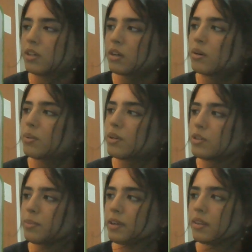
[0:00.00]
which
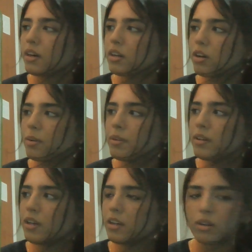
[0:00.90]
mean that carbon
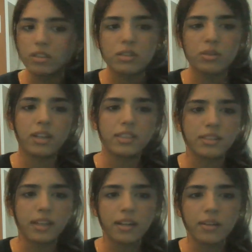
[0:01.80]
on its own has a
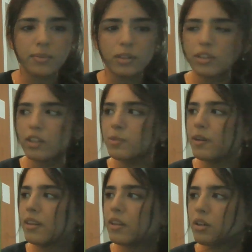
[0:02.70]
-1 charge, but in
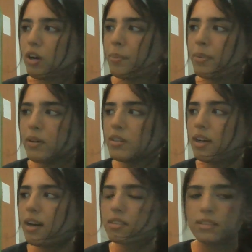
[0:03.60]
the compound it has
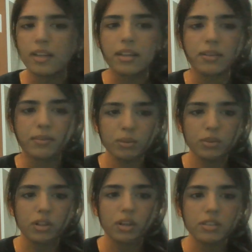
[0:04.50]
a -2
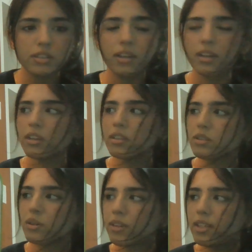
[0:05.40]
charge. So
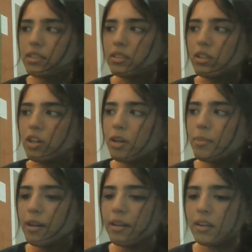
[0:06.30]
this is a carbide.